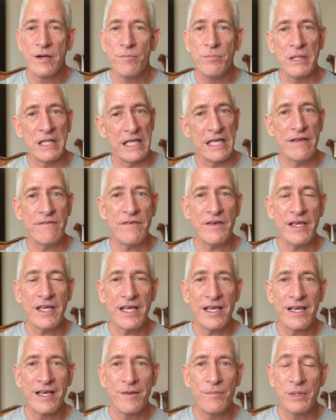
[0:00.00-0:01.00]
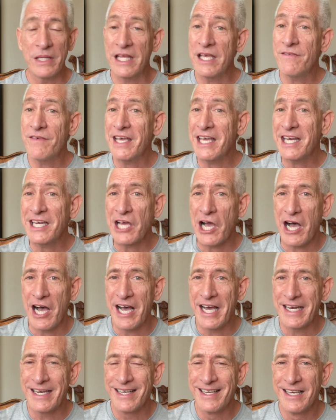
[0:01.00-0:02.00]
believing in
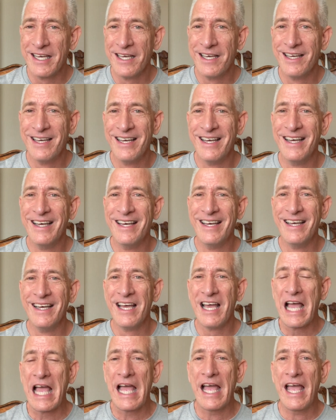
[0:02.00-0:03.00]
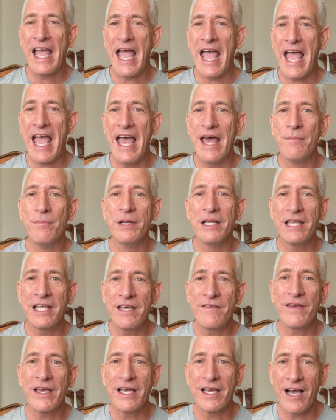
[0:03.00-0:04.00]
God and
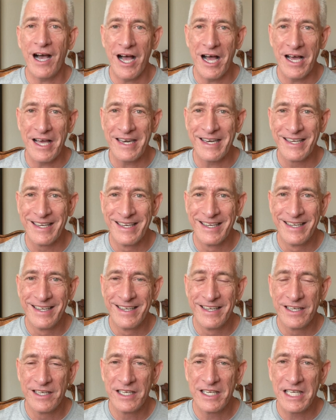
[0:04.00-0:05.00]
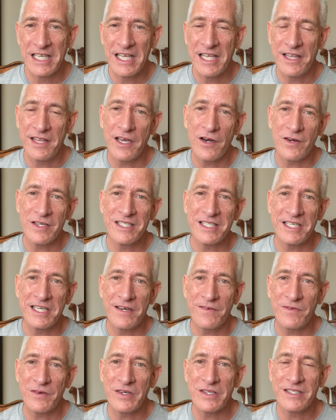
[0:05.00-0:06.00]
believing God, there is a
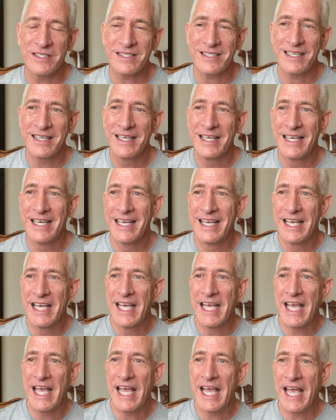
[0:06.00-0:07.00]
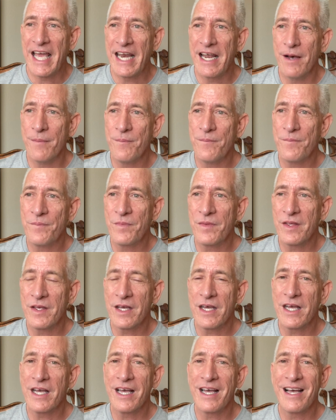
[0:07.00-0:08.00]
difference. And
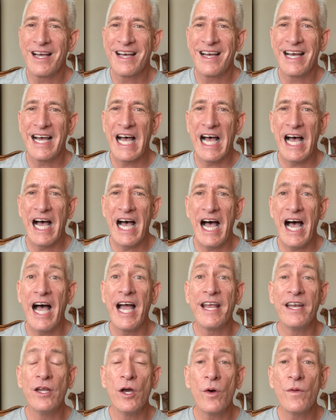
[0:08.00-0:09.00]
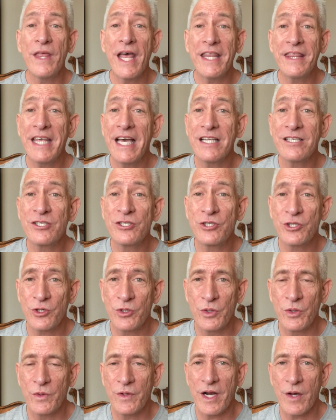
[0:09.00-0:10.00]
I know that that's
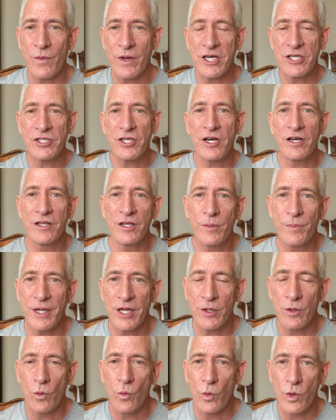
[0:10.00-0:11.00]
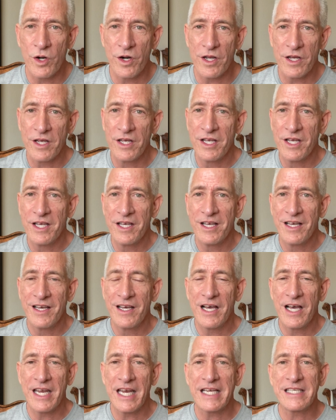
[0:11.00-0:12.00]
true, and I want to share a little bit on the word,
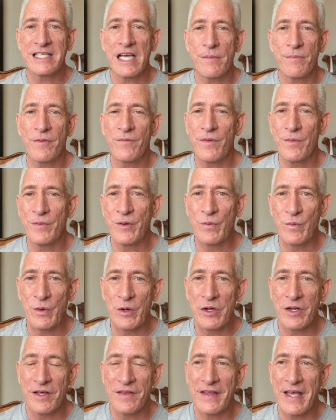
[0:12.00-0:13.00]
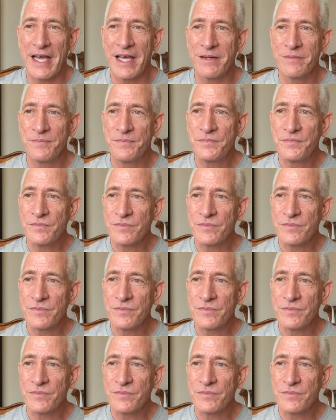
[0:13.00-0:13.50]
an example from the word on that.